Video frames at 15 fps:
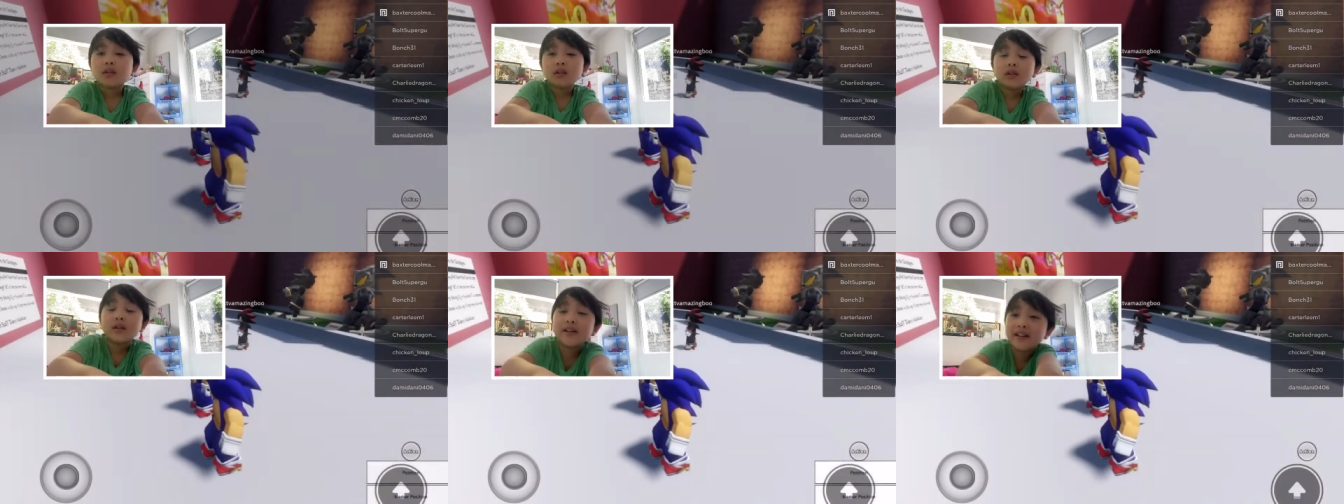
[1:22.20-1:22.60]

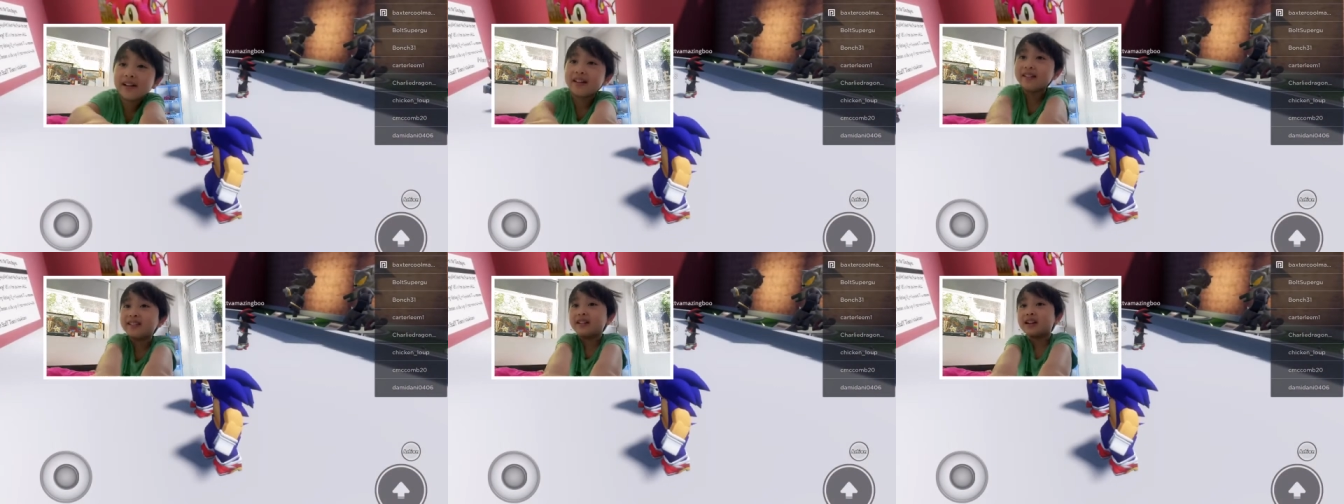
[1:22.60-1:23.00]

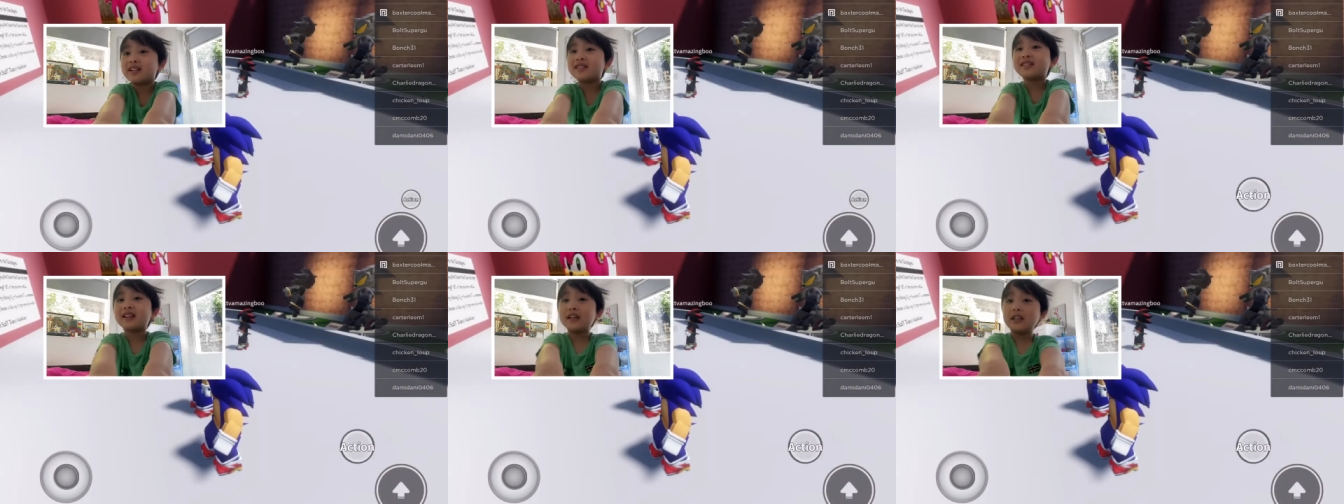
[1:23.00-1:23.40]
And that
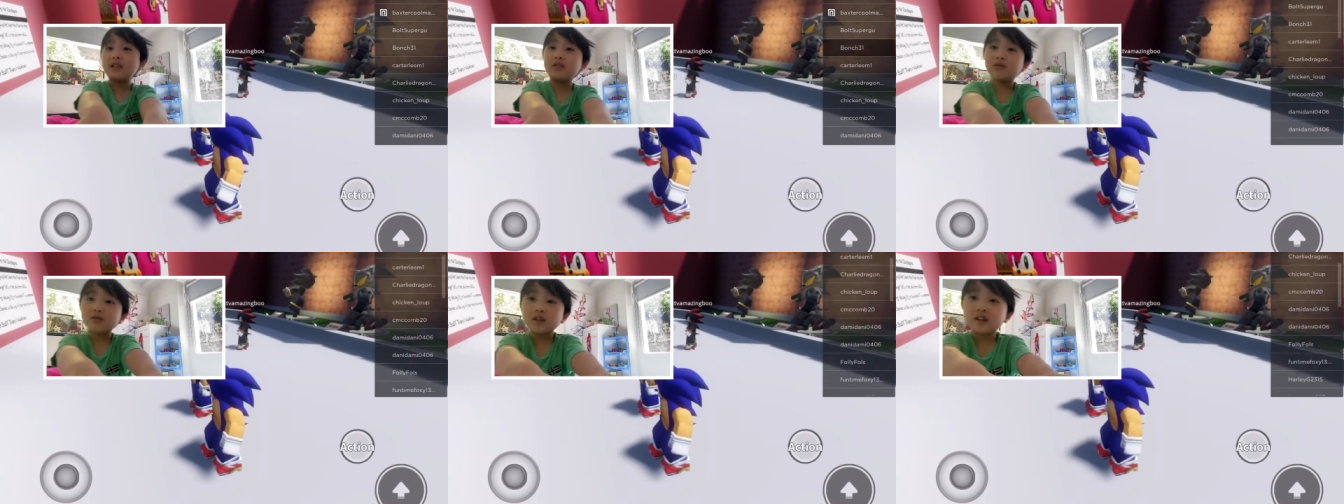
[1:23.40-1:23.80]
says
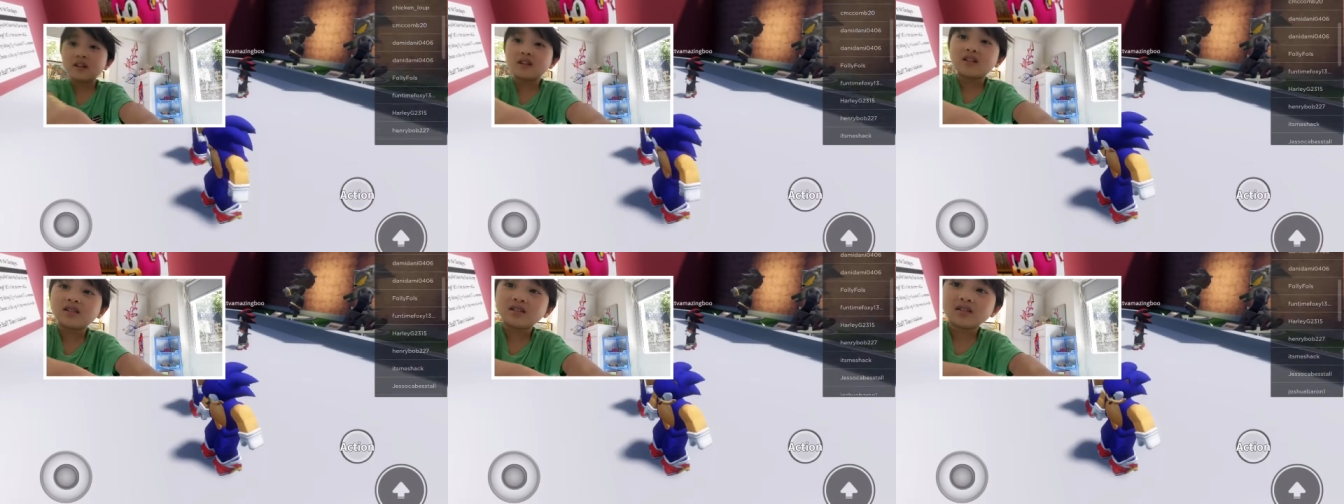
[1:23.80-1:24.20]

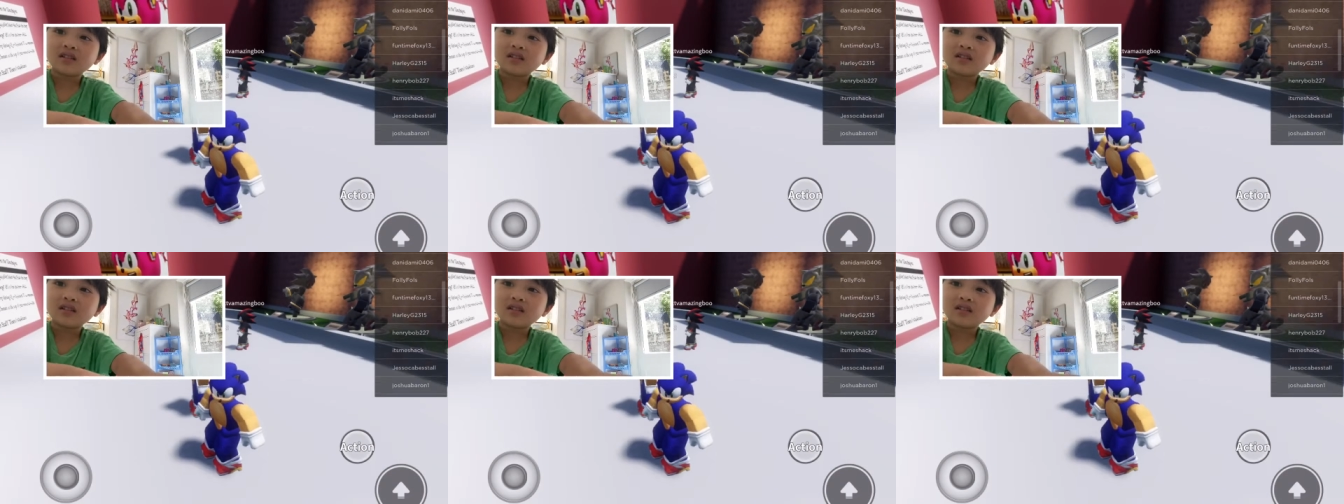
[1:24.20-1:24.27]
Sonic.